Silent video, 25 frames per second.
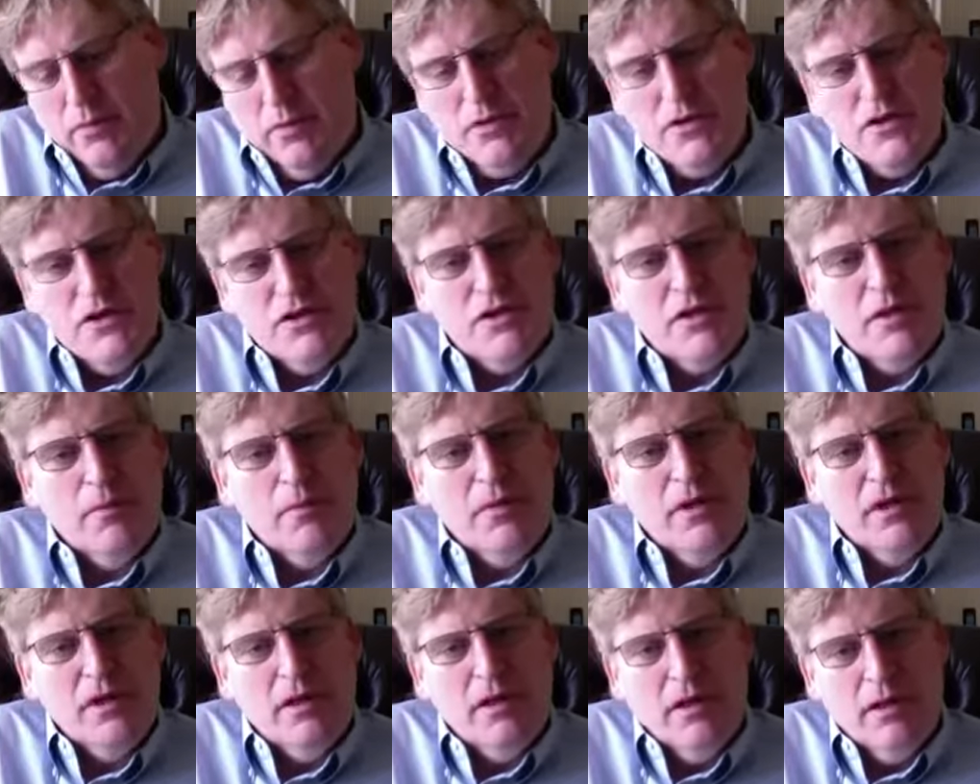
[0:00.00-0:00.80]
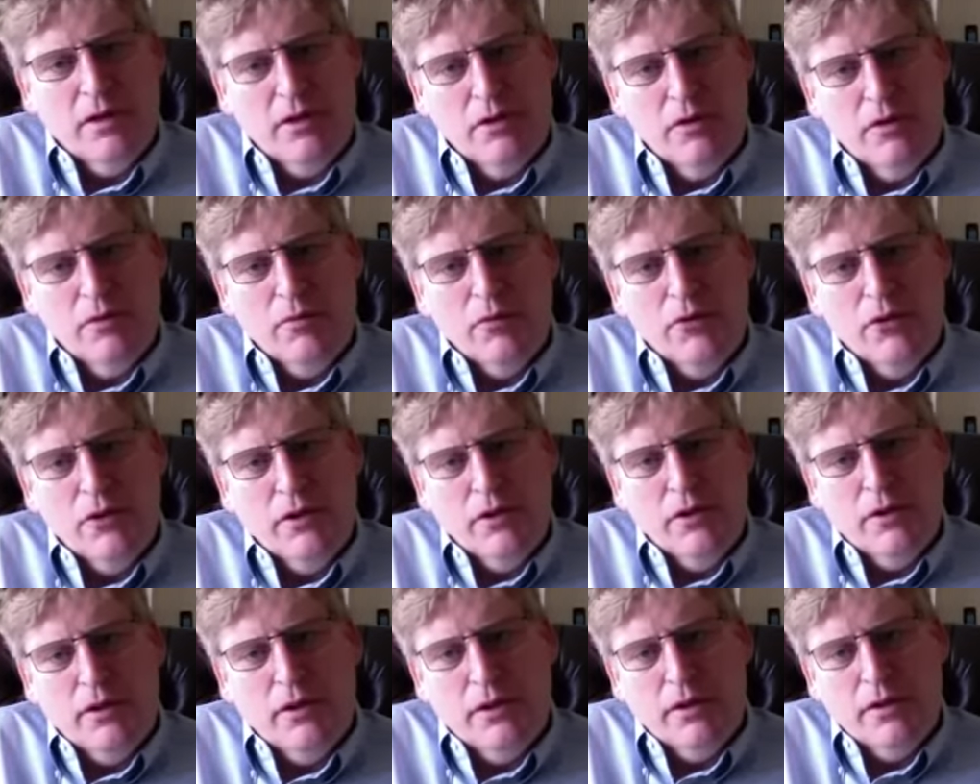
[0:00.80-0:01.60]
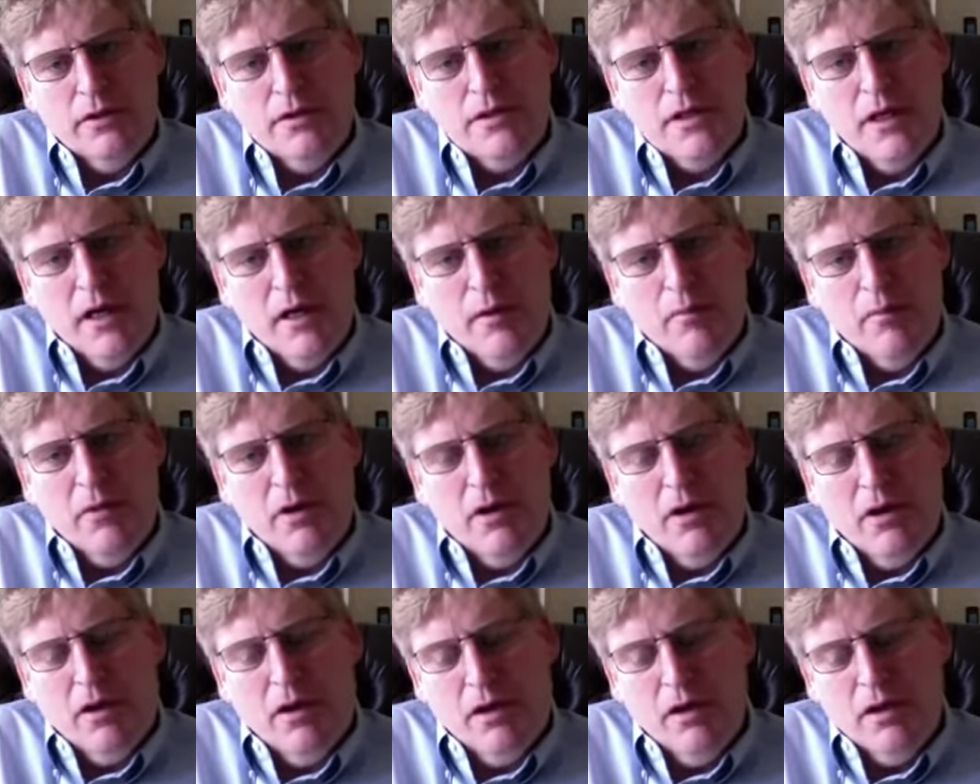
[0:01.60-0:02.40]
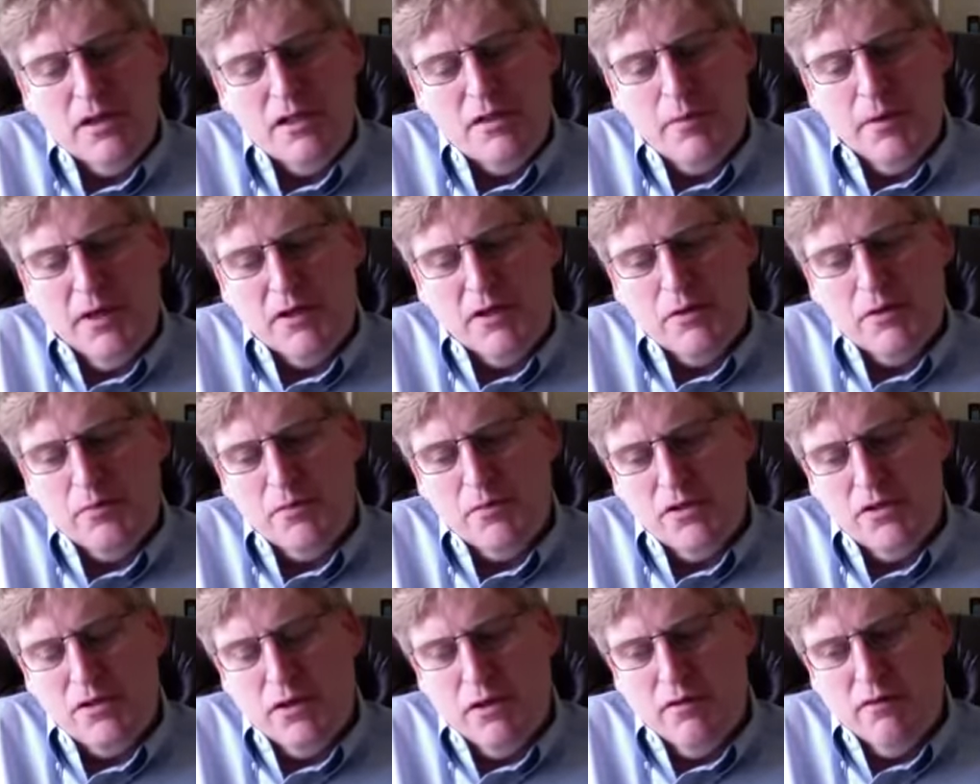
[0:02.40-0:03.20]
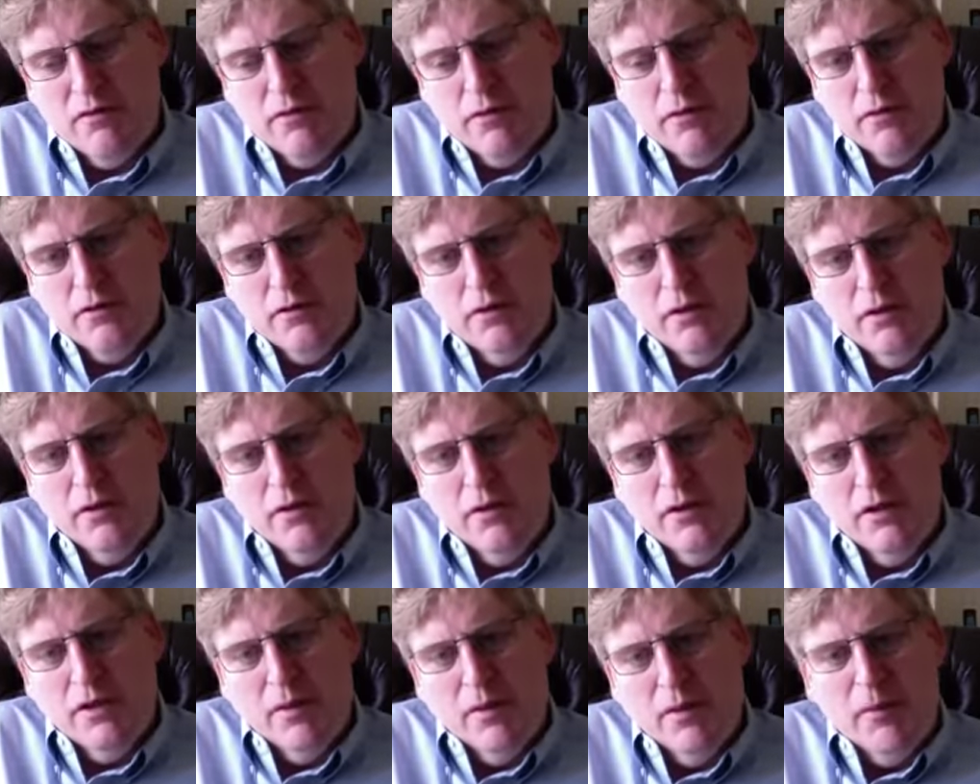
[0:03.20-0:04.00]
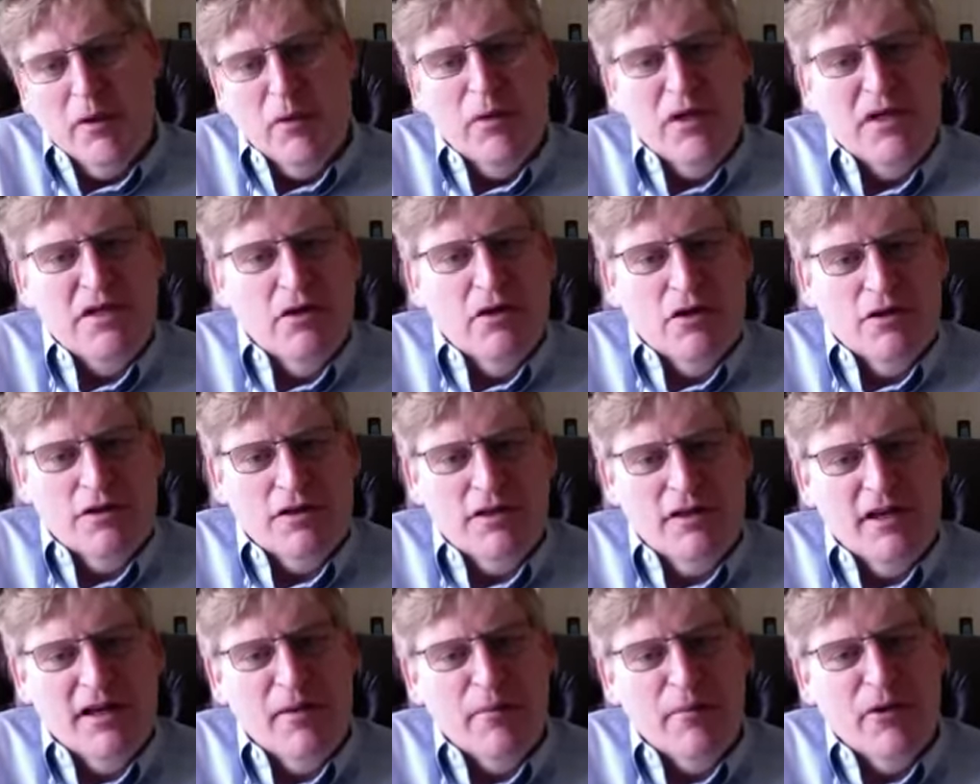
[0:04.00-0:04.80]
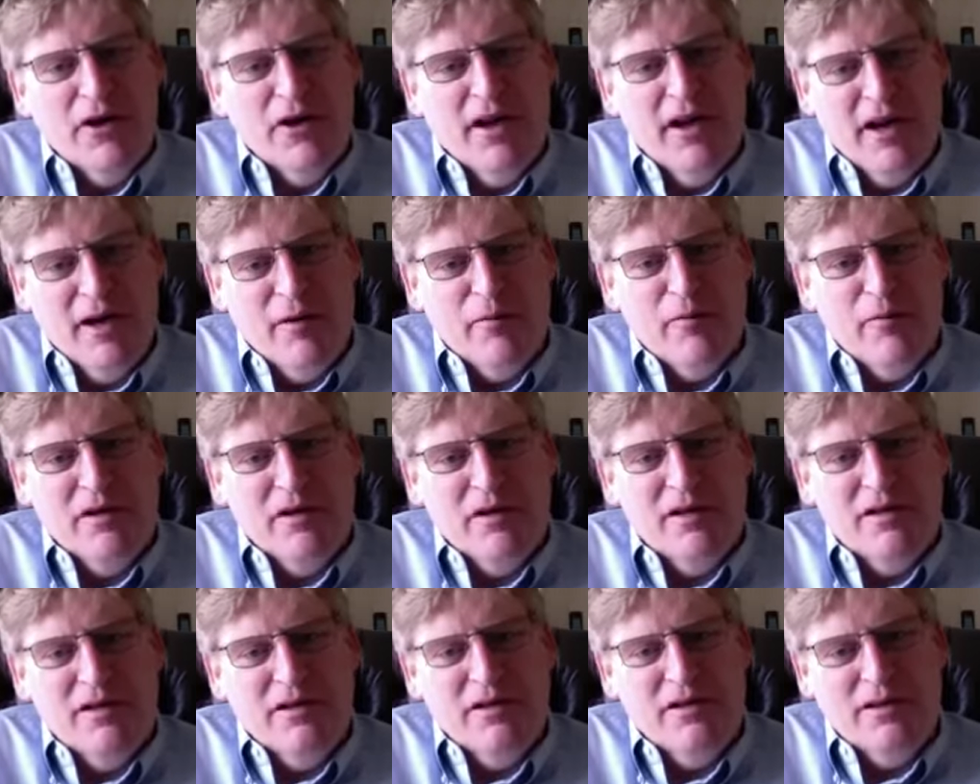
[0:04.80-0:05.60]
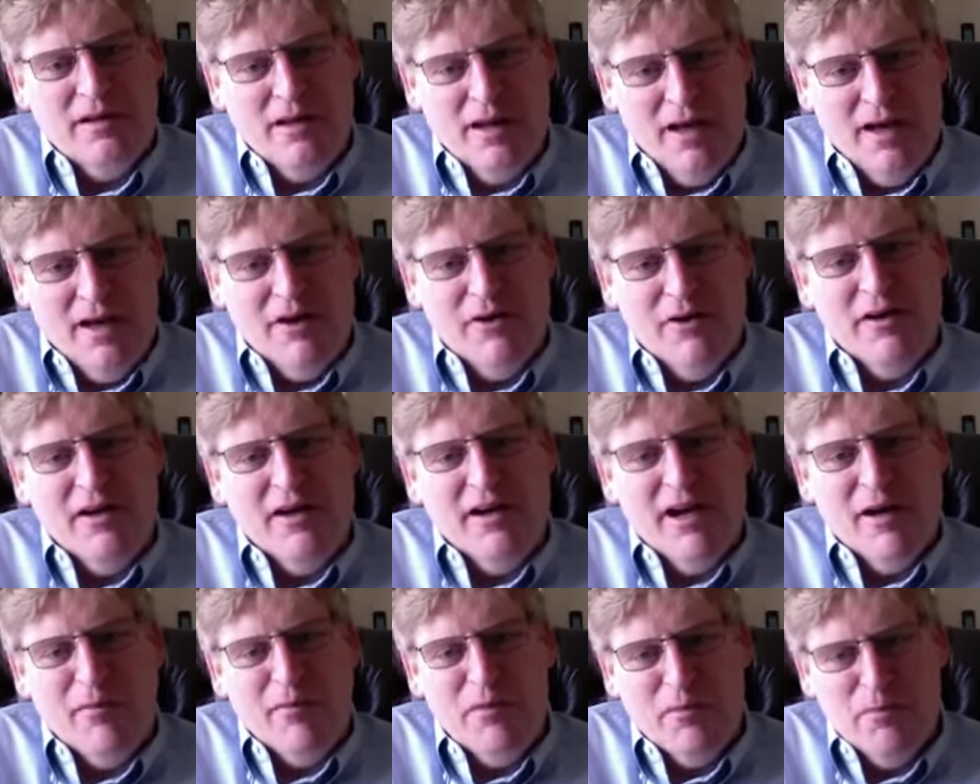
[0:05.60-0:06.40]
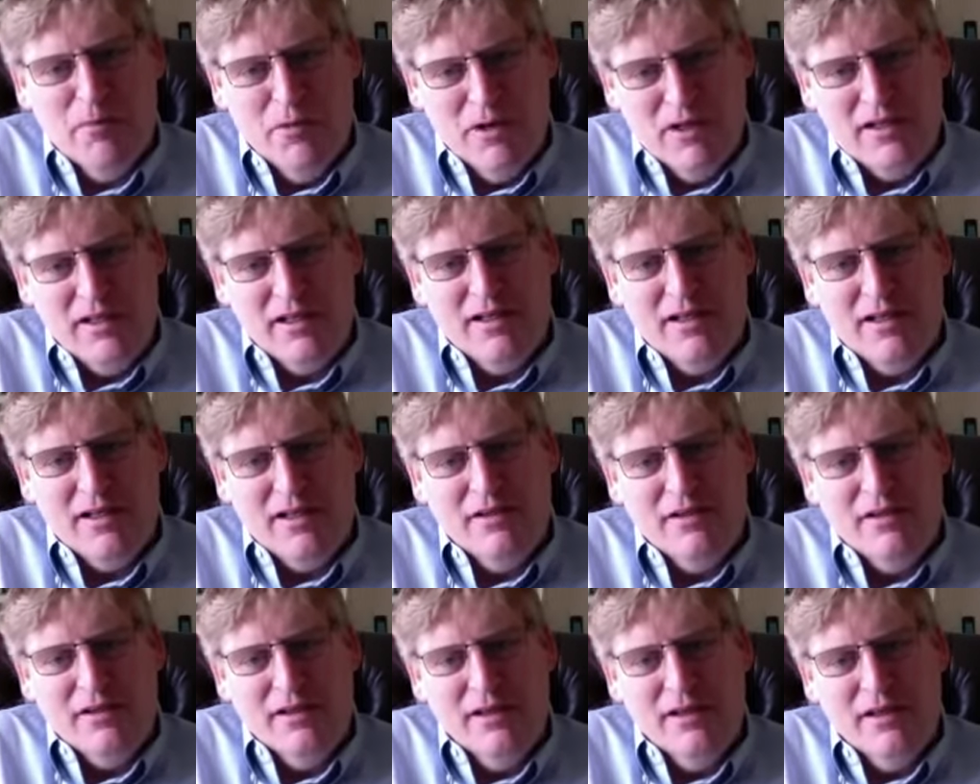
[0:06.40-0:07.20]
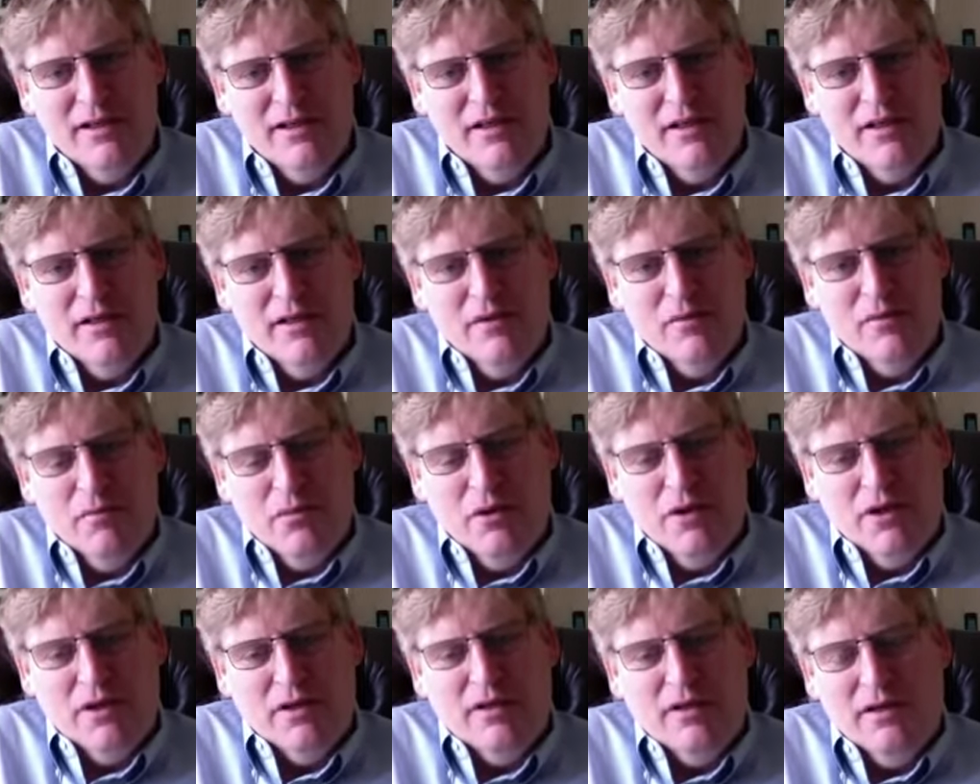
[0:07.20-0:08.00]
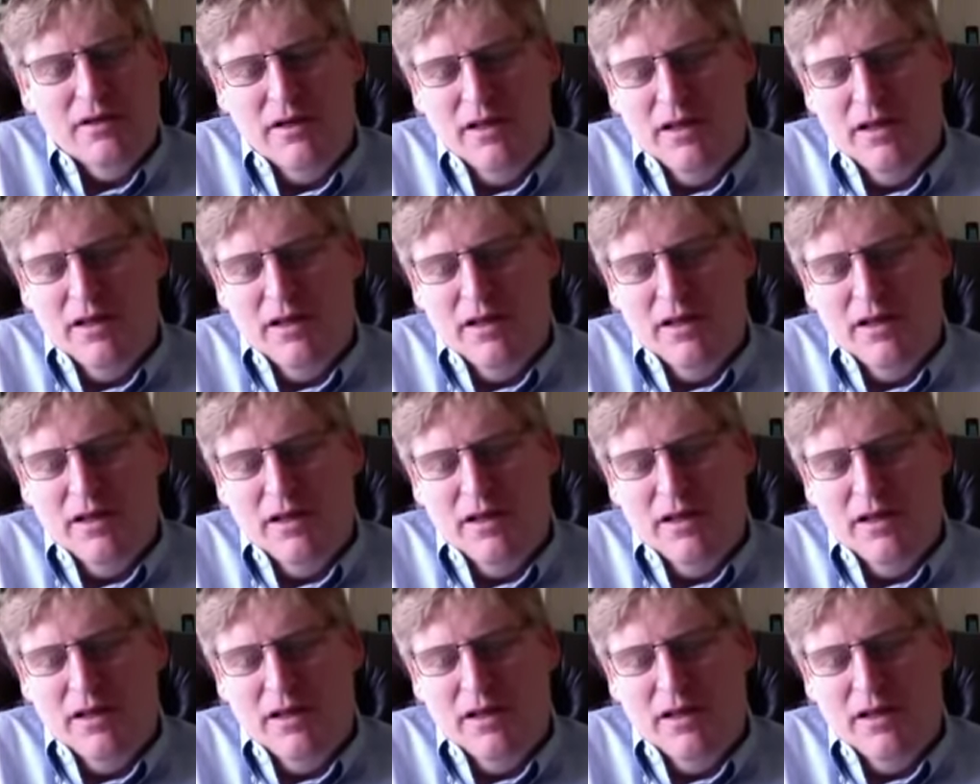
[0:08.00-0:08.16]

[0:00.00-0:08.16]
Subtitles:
Just to build on your point there, Sam, on Spectrum Discover. I mean, we talked a lot about hybrid cloud and hybrid multi-cloud, but